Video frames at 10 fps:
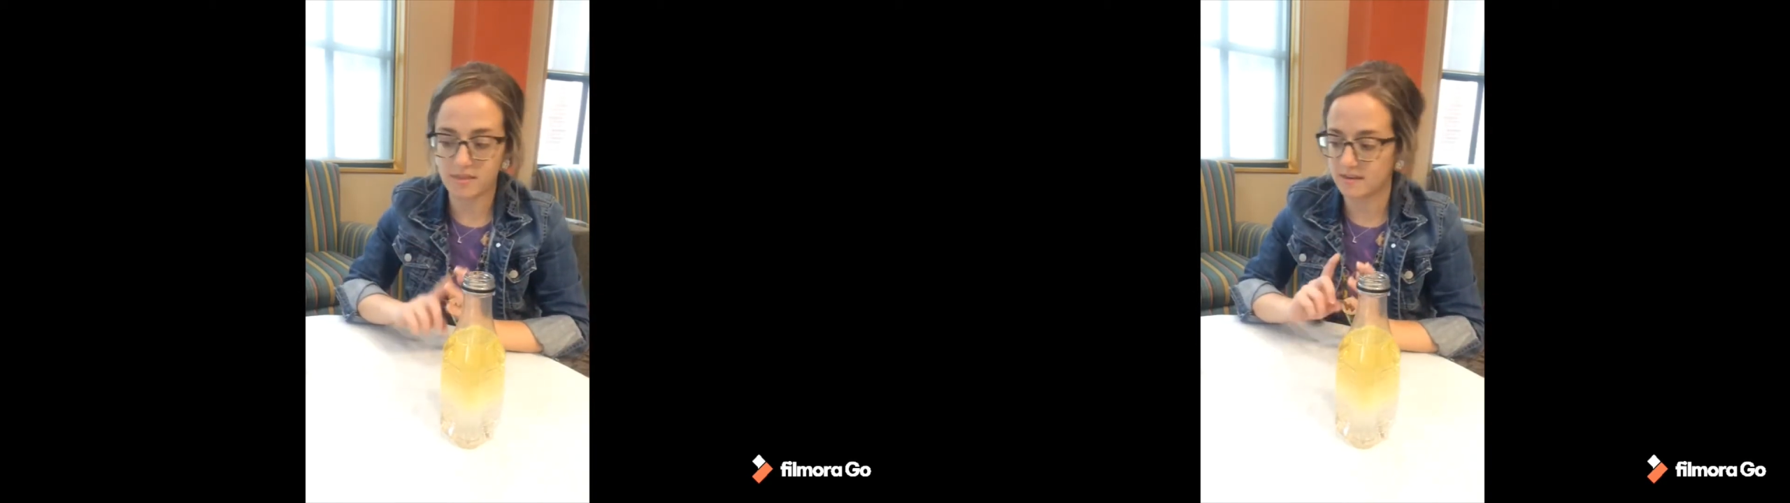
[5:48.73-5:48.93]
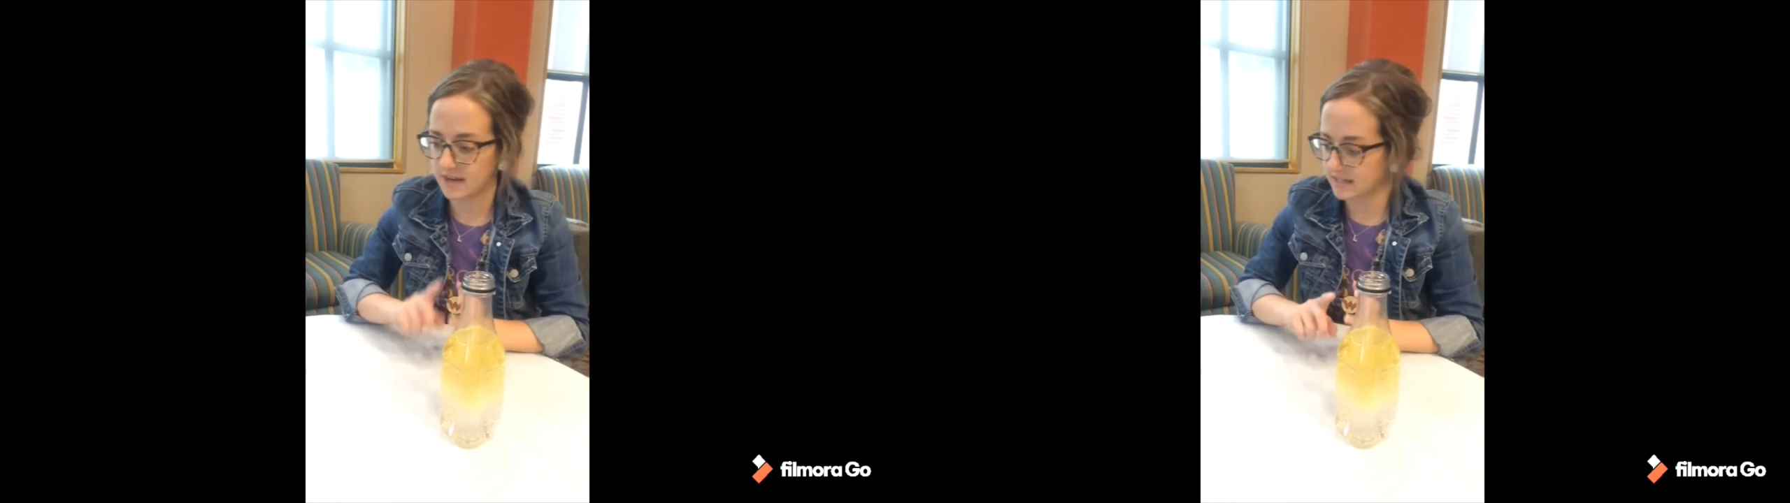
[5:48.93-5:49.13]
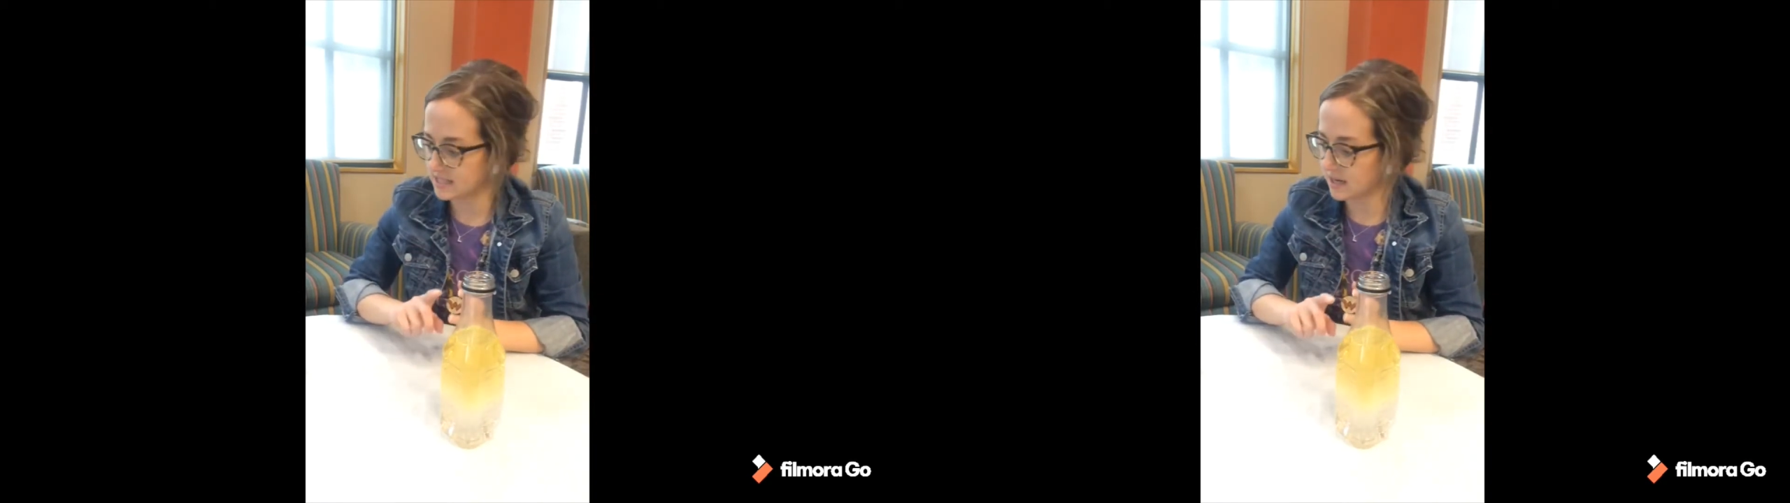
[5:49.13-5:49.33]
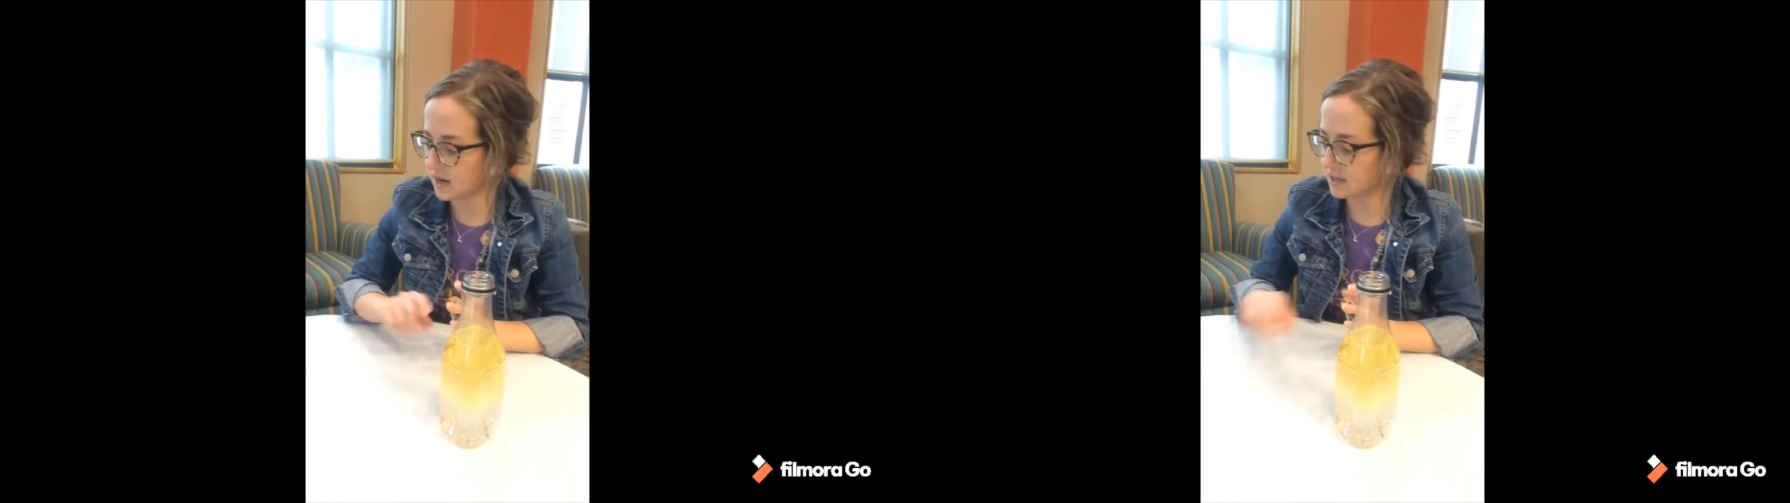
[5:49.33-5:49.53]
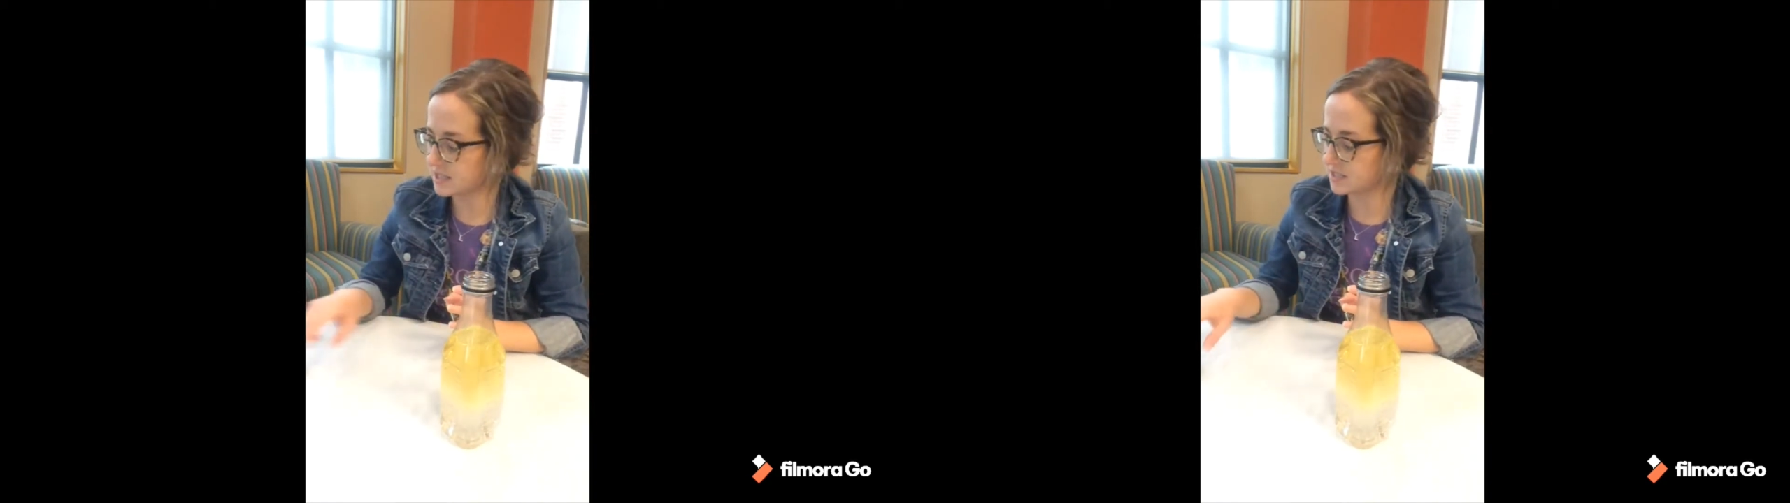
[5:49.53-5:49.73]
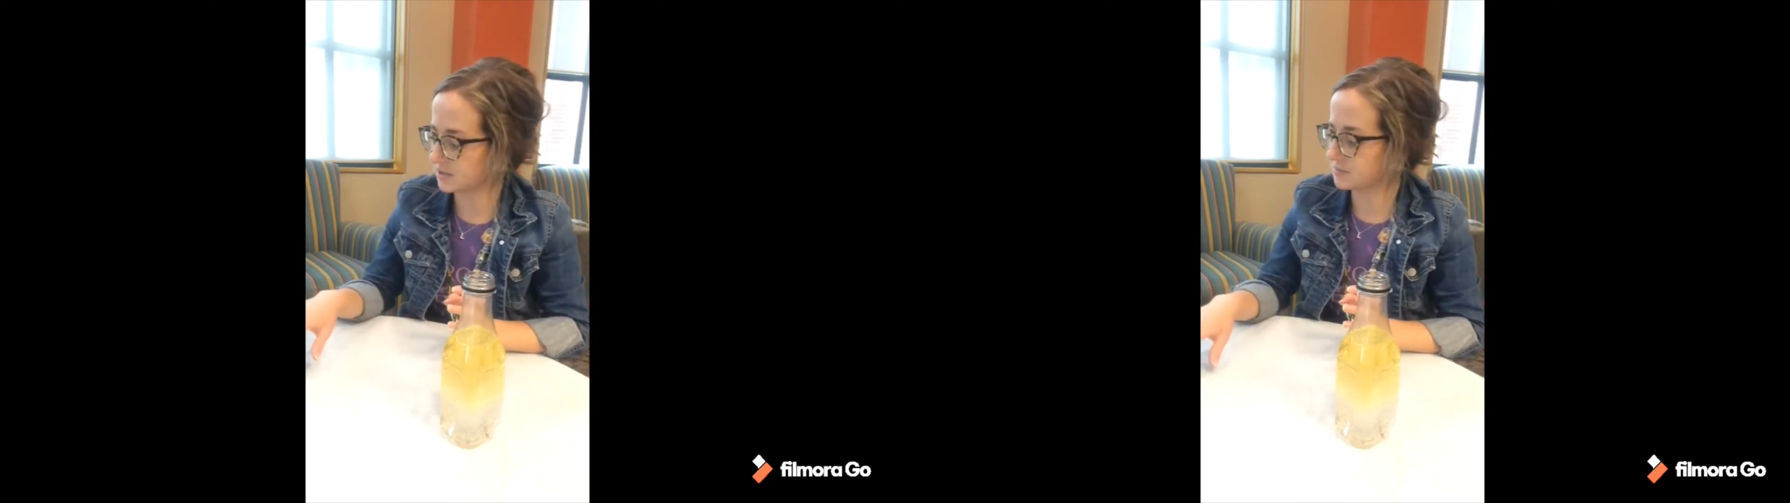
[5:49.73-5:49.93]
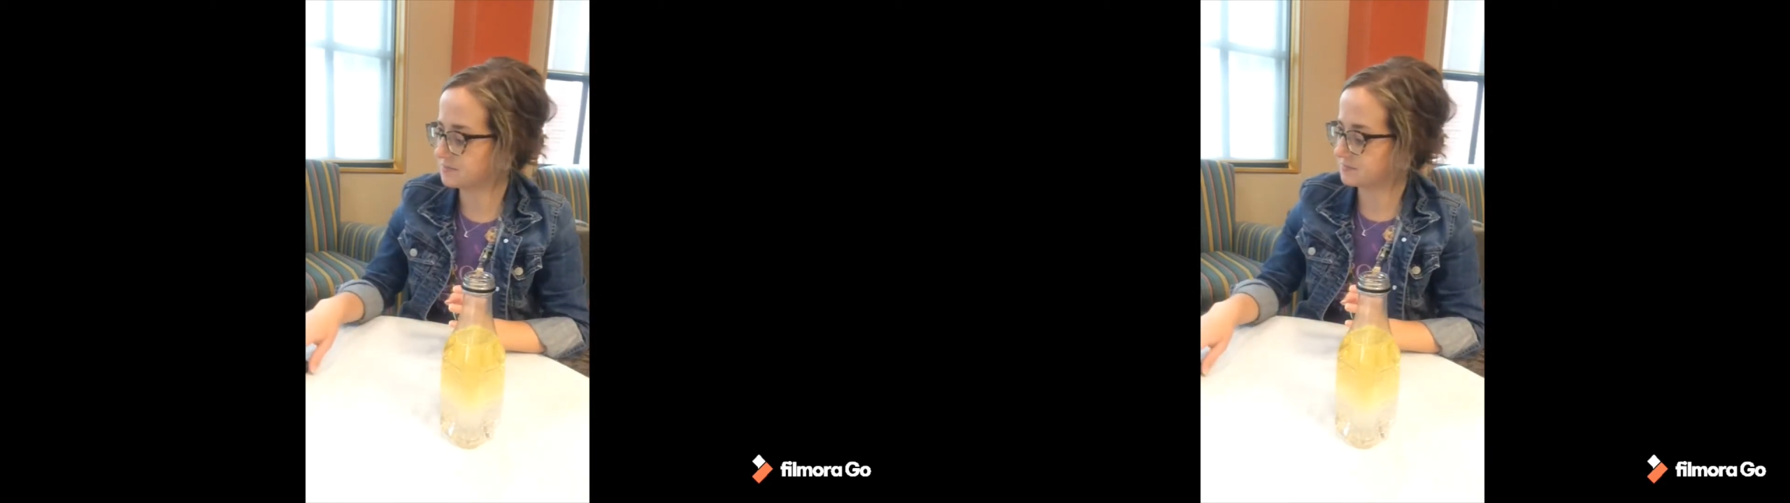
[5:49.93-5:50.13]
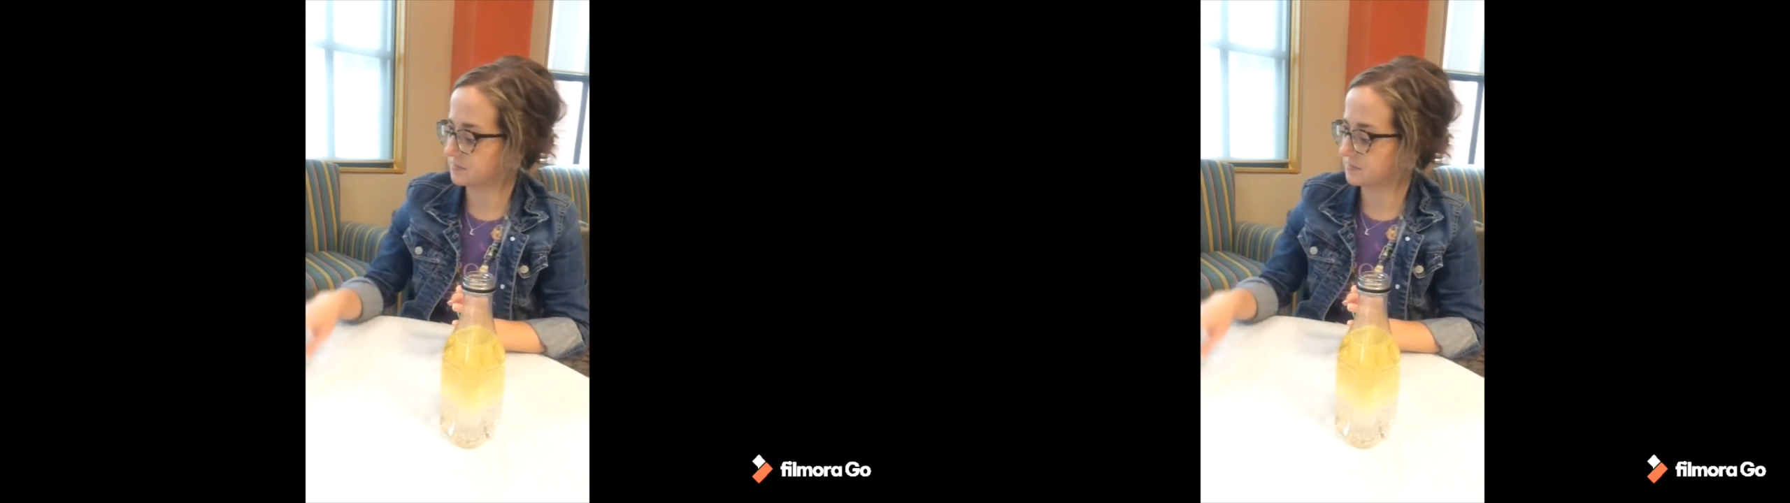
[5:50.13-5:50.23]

the next thing we're going to do